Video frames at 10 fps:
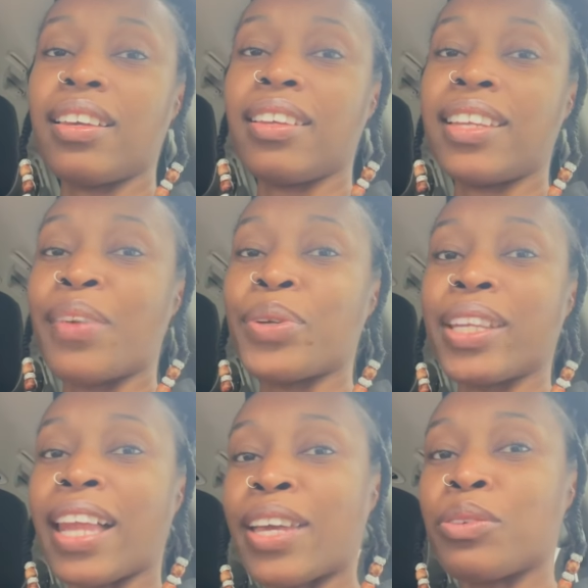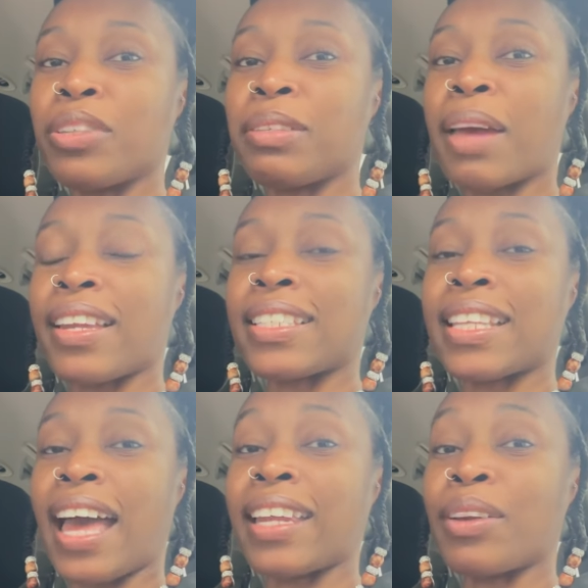They really like you deep down
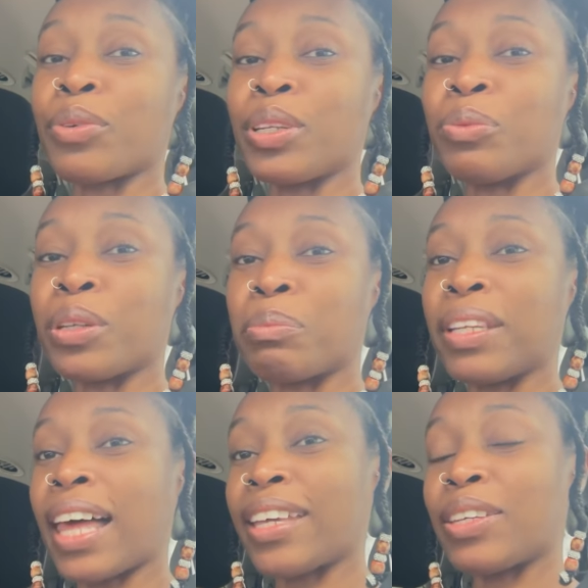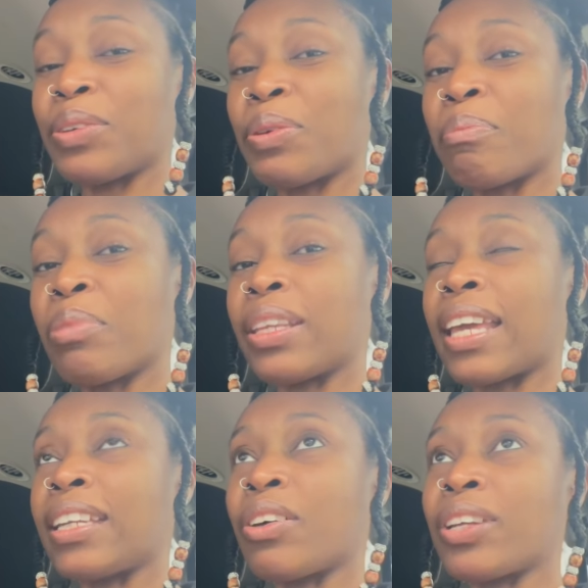inside. They really want to be like you. But
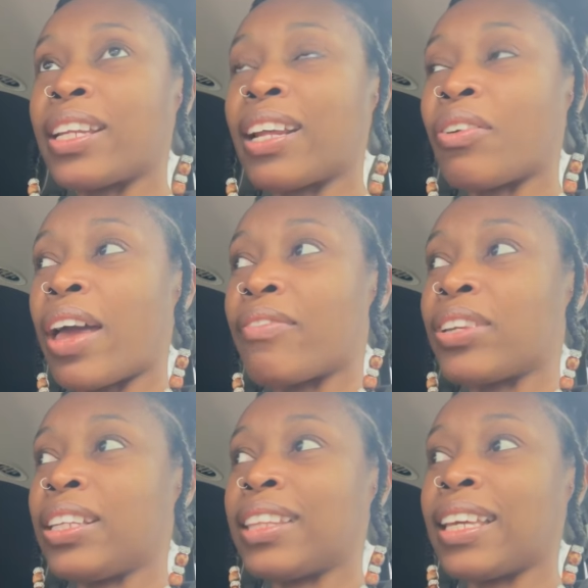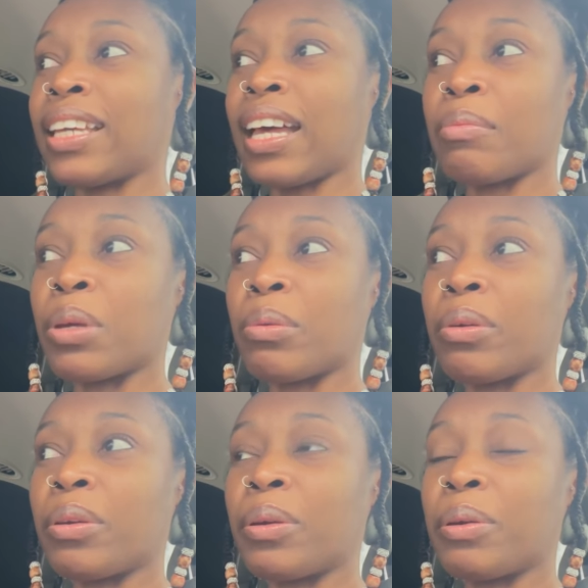they know that they don't have anything coming
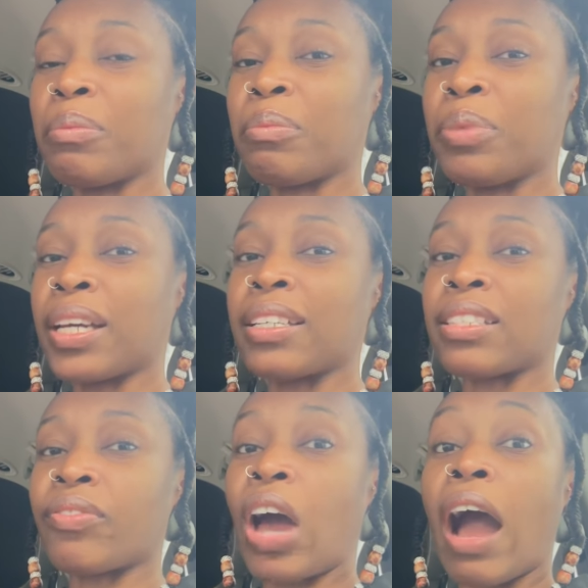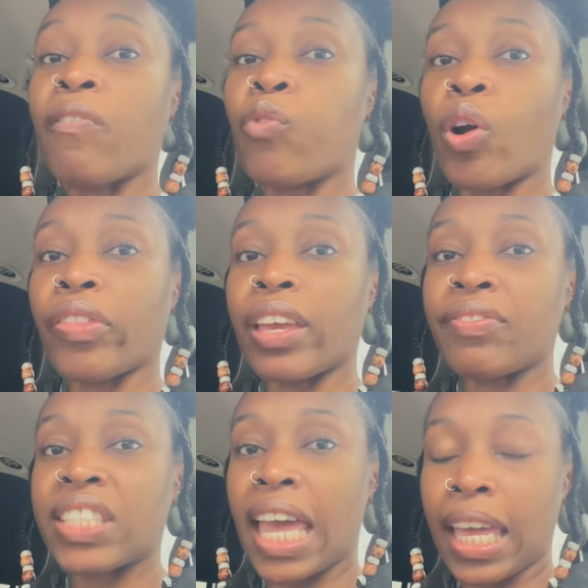because of how far
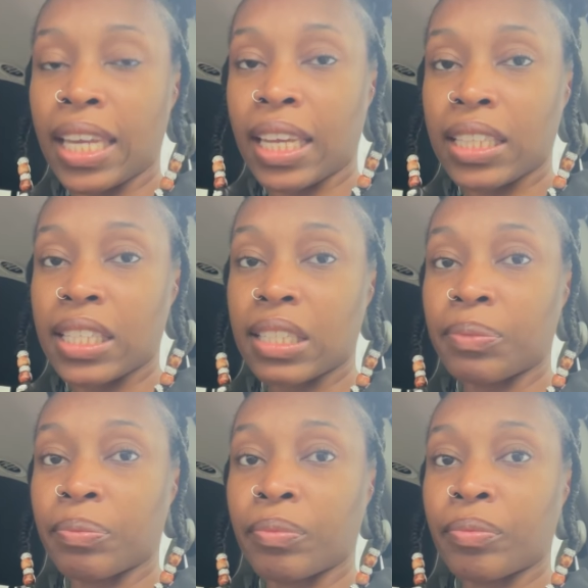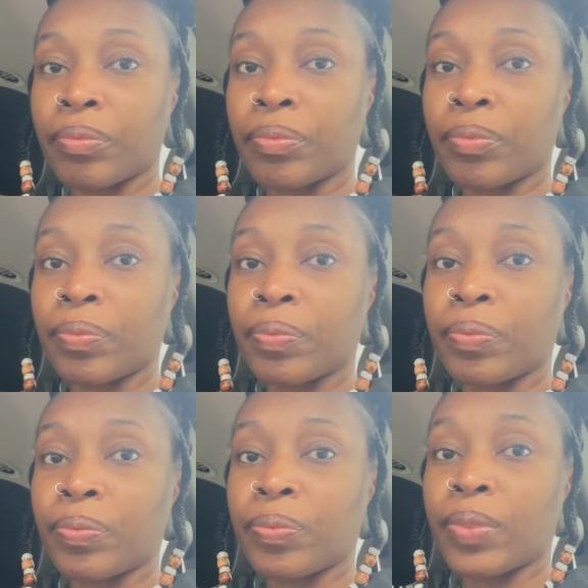they've taken it.
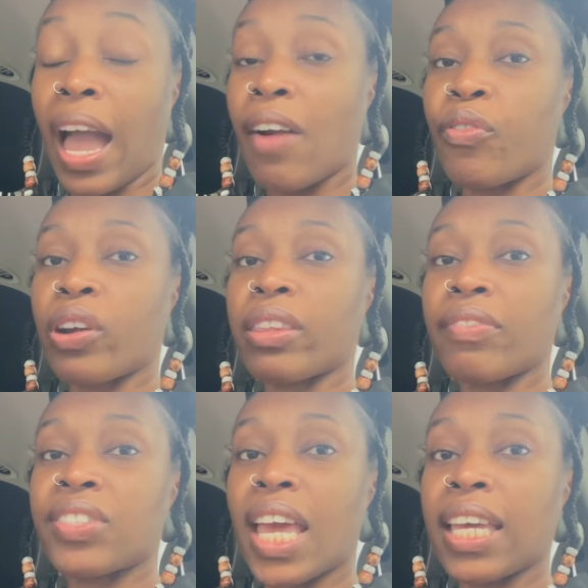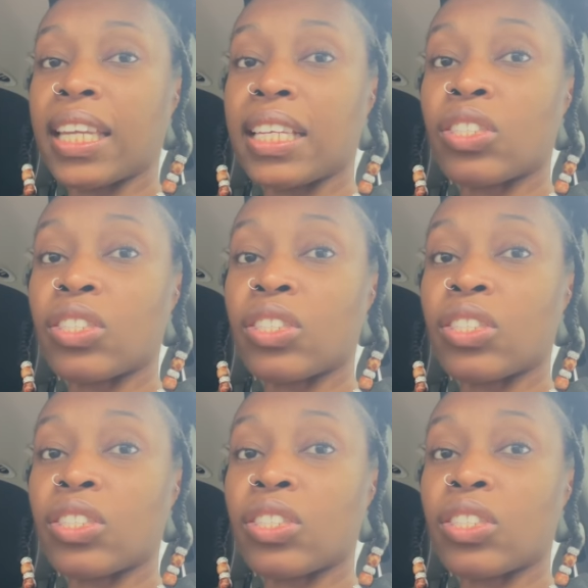How far they've taken it.